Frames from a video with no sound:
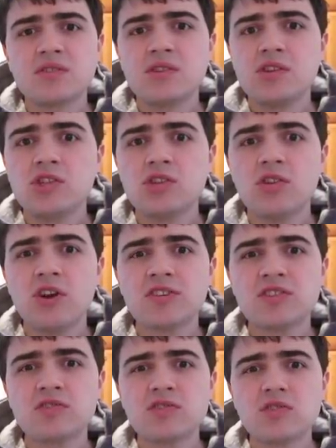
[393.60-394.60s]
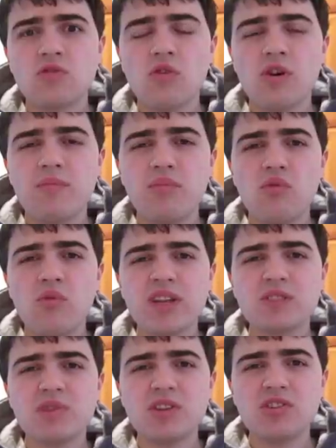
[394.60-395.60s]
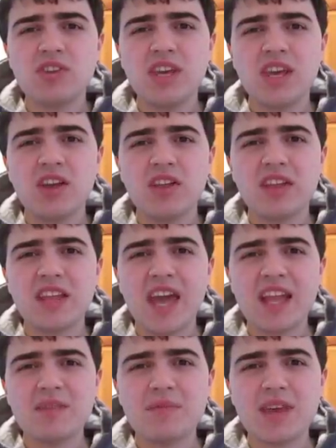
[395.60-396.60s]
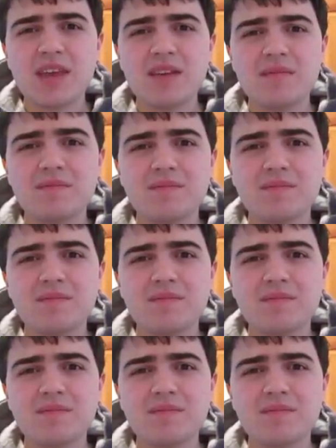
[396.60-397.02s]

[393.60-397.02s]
you should also score points when you kill an enemy.